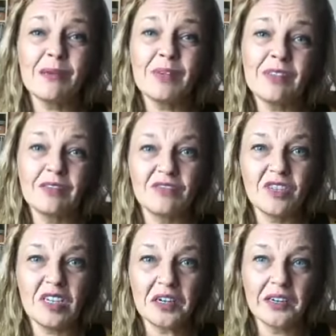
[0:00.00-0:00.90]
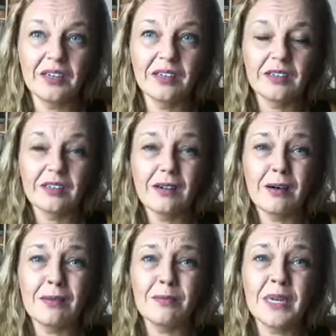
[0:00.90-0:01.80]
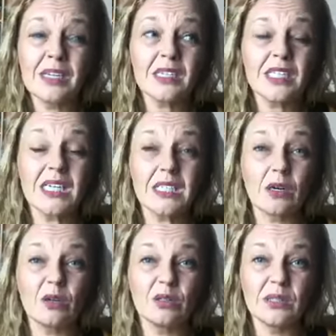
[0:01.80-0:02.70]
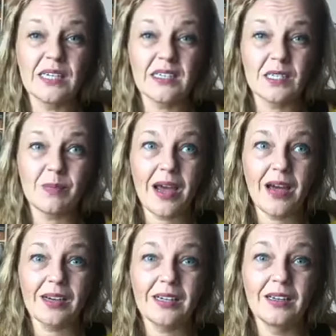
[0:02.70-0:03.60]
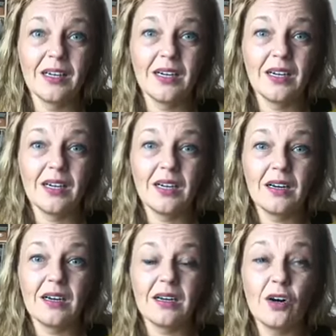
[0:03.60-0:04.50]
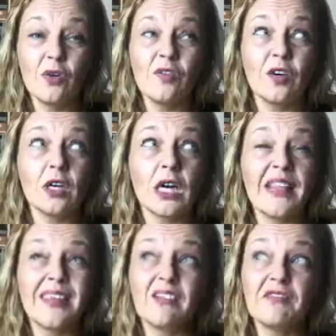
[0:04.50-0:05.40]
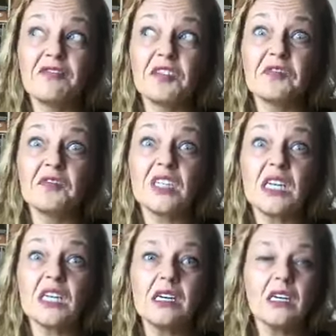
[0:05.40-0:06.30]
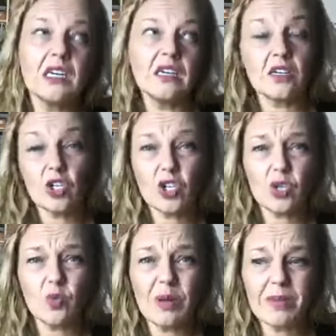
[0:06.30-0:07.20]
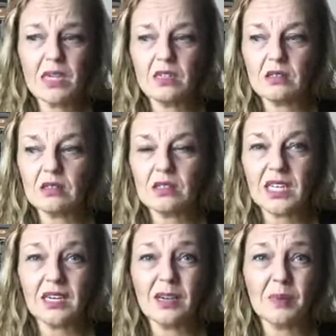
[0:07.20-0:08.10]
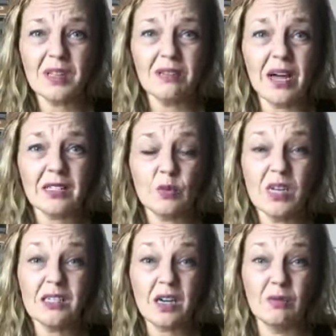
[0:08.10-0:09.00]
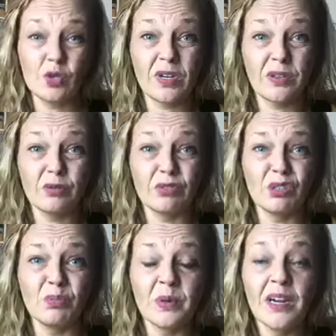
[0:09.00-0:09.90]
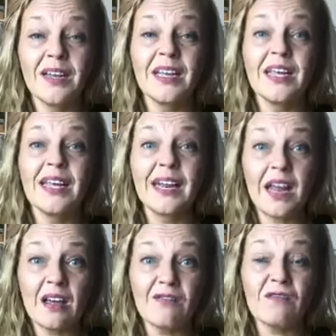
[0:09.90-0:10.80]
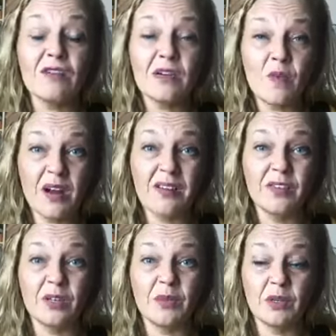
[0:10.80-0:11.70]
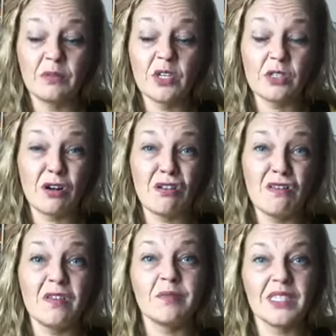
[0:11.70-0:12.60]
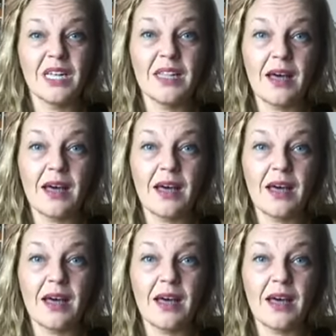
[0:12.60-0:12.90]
and fear are the biggest things that are holding us back. Over, I think 50-ish women signed up in the last week to come join the group. And every one of them, almost all of them said